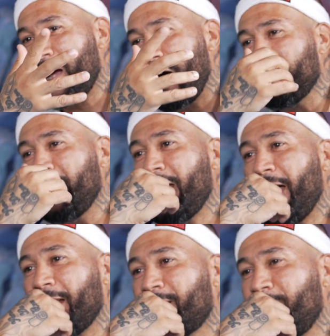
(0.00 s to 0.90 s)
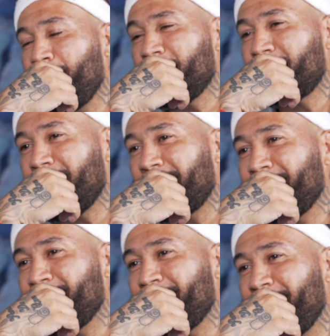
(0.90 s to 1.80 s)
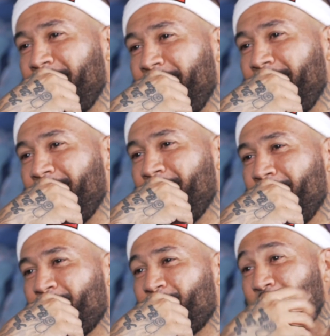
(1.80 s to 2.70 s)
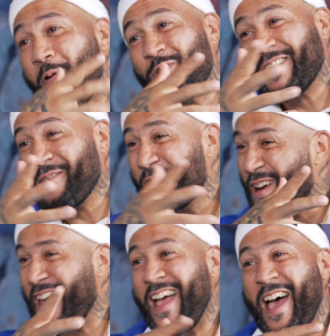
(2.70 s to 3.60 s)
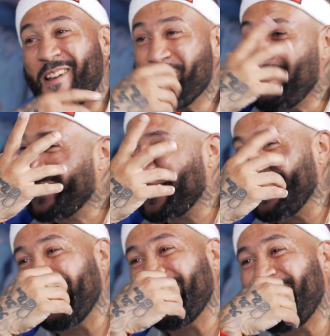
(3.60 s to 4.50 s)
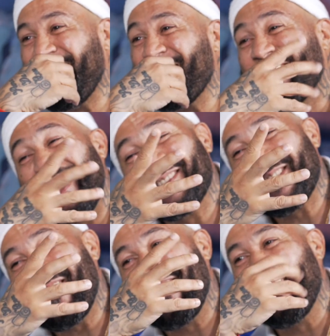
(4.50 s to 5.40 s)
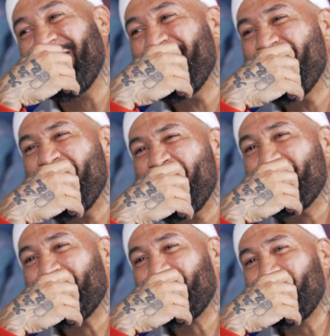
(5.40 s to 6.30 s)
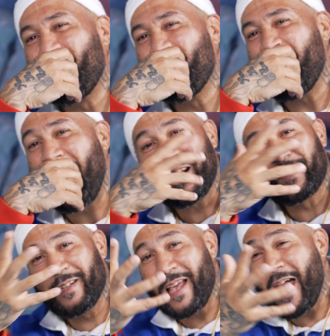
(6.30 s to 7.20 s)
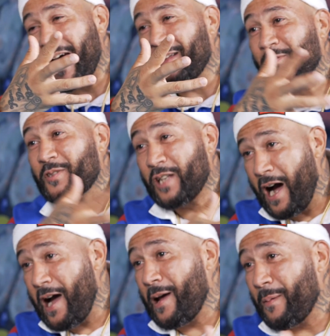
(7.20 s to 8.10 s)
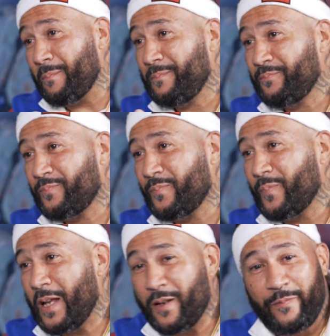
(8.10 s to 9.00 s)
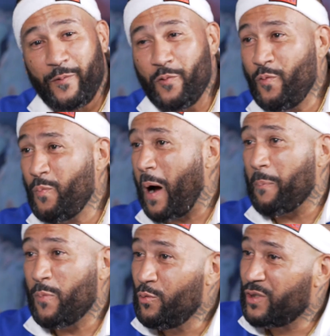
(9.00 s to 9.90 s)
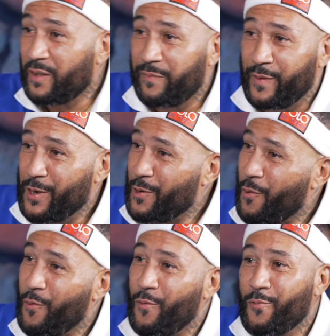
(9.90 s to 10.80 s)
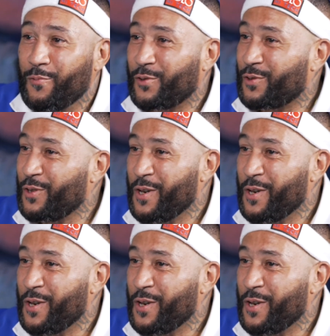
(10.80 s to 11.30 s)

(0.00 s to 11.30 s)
Kanye had a couple of seconds in there. Ghost and Ray had a picture in there. That was hard. But you know, I actually had time. Interview, my music videos,